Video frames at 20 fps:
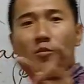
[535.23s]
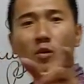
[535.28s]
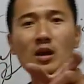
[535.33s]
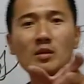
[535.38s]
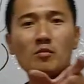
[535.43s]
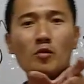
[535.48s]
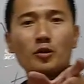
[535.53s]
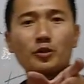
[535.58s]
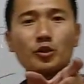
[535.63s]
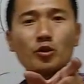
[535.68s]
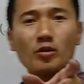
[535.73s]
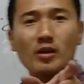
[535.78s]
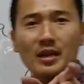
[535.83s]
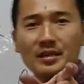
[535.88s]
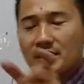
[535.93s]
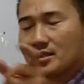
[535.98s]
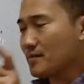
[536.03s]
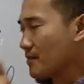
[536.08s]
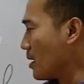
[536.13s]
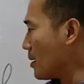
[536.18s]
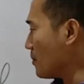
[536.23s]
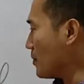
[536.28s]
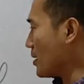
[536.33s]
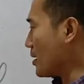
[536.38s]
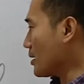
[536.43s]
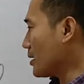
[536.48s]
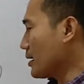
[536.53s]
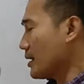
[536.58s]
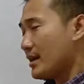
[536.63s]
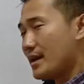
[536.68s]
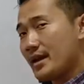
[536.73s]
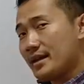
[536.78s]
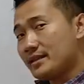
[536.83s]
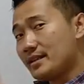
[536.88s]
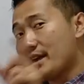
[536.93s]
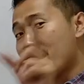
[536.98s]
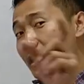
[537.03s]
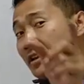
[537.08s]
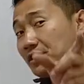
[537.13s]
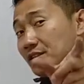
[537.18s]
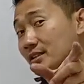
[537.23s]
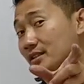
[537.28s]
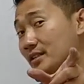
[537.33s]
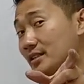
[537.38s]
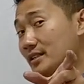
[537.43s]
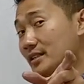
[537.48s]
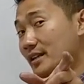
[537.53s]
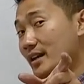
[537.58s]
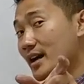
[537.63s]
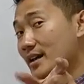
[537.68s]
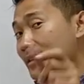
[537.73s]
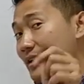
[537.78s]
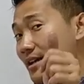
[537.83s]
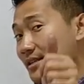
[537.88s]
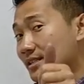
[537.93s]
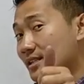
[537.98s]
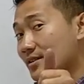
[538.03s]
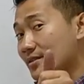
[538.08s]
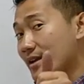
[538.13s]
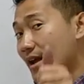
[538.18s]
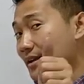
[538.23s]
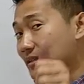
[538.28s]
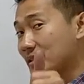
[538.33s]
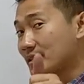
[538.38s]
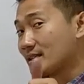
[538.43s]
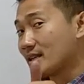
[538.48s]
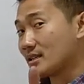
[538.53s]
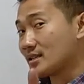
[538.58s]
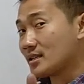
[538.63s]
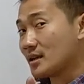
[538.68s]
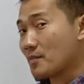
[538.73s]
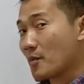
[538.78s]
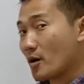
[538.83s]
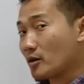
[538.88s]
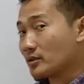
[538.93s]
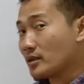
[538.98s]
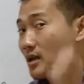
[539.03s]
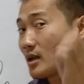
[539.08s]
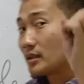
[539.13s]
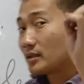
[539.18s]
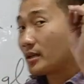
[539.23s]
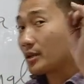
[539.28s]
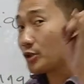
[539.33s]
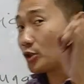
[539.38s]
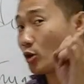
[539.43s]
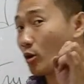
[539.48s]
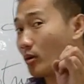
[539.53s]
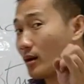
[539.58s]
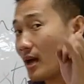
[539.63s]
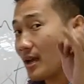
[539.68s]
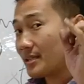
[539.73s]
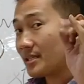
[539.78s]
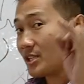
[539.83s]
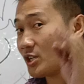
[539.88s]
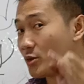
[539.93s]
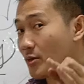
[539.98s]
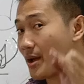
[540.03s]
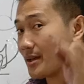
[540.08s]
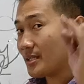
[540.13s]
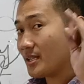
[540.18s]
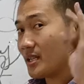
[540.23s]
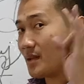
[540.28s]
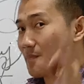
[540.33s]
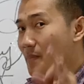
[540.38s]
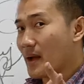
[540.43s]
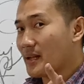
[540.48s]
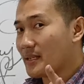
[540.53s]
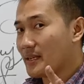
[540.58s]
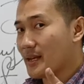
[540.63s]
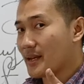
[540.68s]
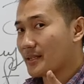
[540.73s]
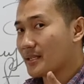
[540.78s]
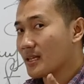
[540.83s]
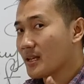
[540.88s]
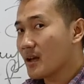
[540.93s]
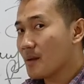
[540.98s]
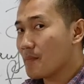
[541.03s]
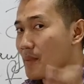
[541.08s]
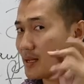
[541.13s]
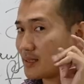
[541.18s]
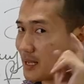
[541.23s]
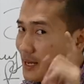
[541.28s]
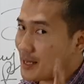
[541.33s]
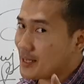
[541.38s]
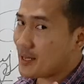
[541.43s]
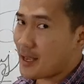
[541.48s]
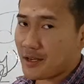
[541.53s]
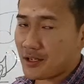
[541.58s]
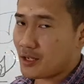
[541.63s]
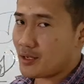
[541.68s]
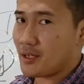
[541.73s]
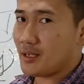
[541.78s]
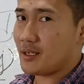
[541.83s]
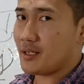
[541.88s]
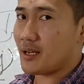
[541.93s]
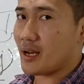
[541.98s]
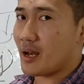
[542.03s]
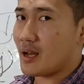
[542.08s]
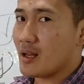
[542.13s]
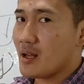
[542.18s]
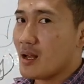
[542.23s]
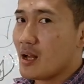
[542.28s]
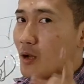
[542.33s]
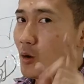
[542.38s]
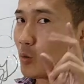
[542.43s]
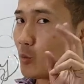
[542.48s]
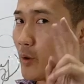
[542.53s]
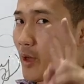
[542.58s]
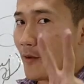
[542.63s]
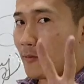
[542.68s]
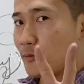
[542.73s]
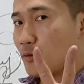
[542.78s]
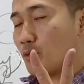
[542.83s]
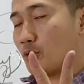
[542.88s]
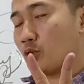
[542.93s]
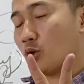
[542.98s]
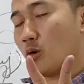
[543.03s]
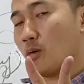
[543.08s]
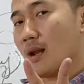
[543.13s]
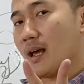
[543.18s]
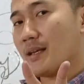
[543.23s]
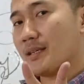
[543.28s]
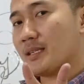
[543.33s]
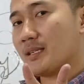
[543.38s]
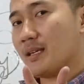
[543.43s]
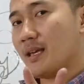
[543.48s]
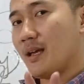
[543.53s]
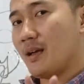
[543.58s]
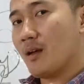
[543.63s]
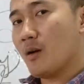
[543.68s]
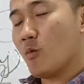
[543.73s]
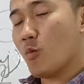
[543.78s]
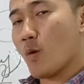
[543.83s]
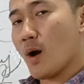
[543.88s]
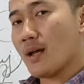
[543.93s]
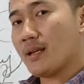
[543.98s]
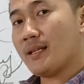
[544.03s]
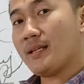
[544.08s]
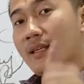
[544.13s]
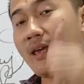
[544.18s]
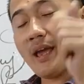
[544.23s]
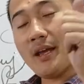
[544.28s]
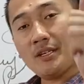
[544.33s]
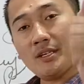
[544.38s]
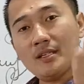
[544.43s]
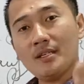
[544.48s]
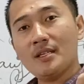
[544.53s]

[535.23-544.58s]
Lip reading: one more Cholas. Remember, in the ancient India, yesterday I discussed about the Cholas, Cheras, and the Banyas. But that is ancient India. We have 2 Cholas. One in the ancient